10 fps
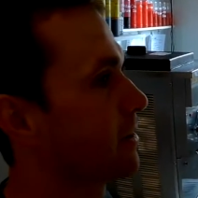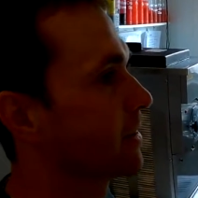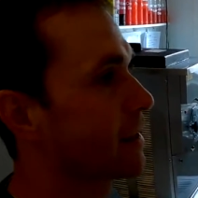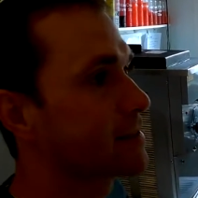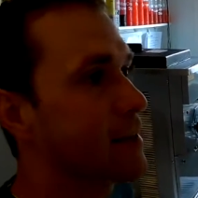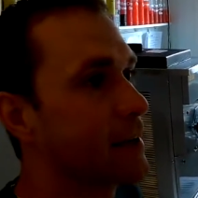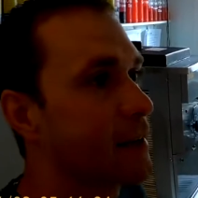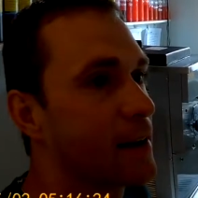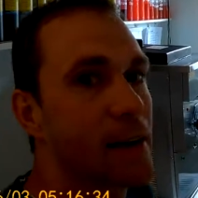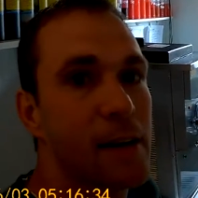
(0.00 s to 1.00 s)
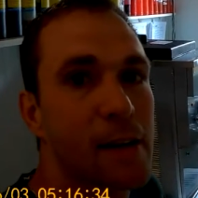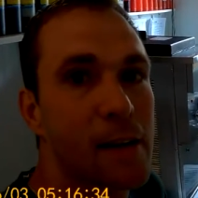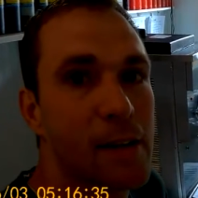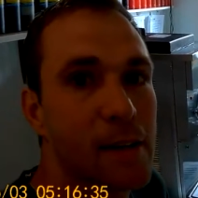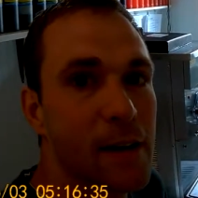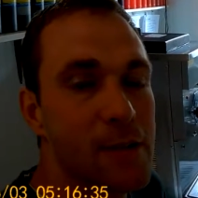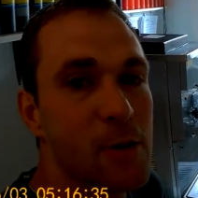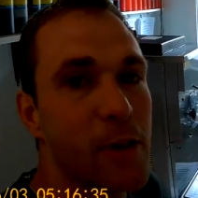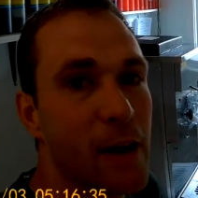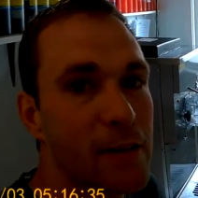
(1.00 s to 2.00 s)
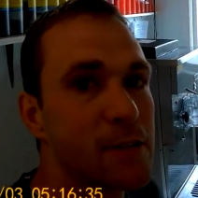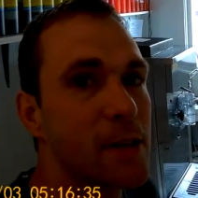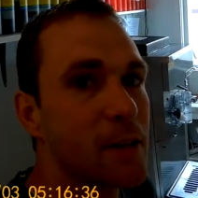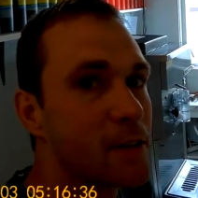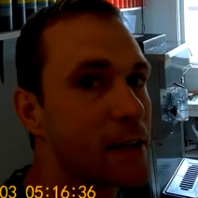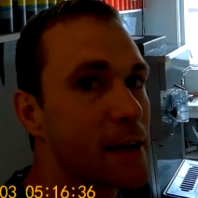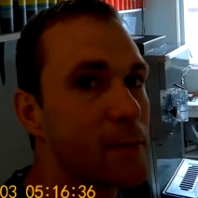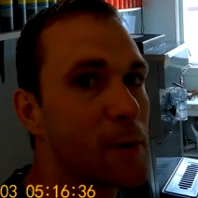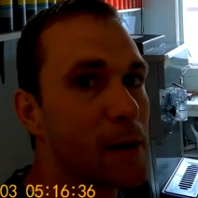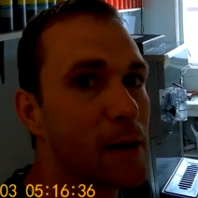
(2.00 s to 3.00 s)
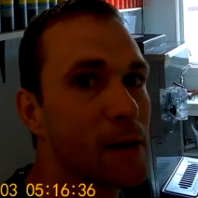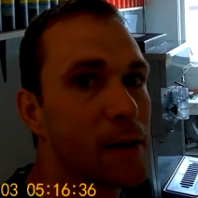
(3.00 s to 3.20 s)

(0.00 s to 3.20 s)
and that's like a $2,000 day. But